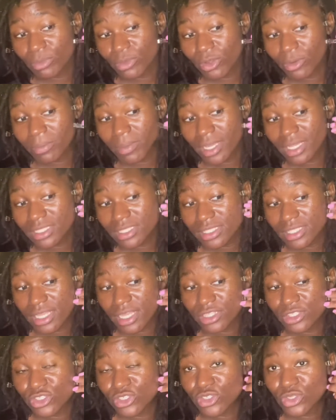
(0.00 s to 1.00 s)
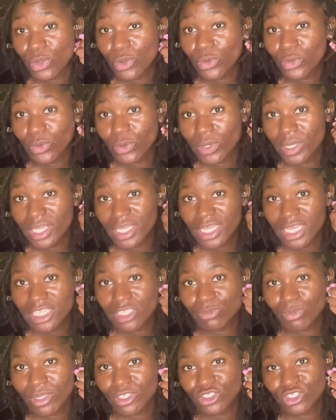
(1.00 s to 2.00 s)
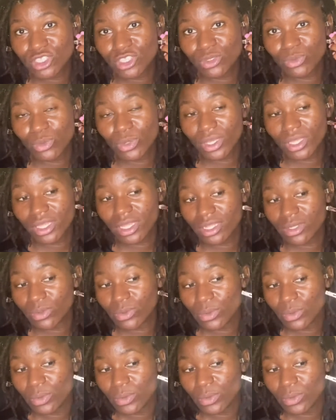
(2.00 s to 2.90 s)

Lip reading: your mindset so quick, especially when